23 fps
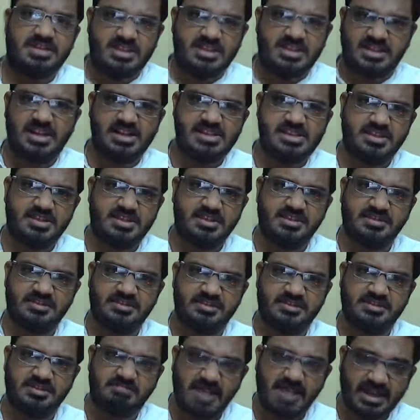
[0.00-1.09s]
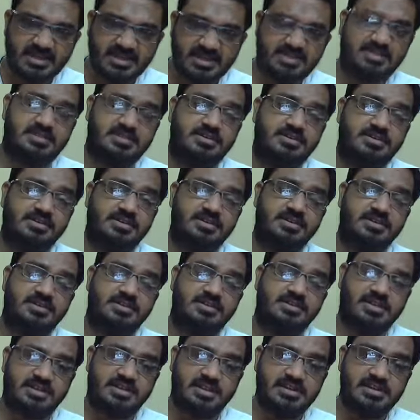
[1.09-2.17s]
the culture is dismantled.
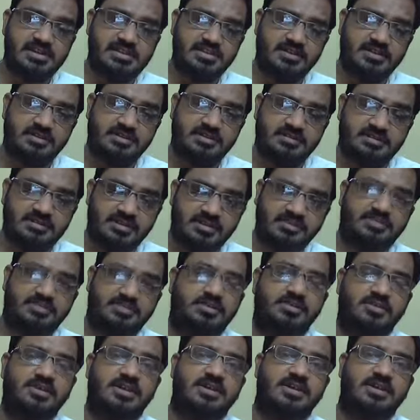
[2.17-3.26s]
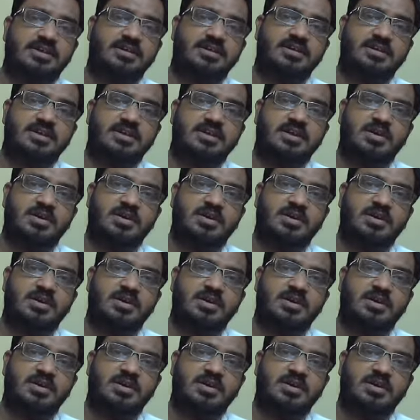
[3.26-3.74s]
The culture is destroyed.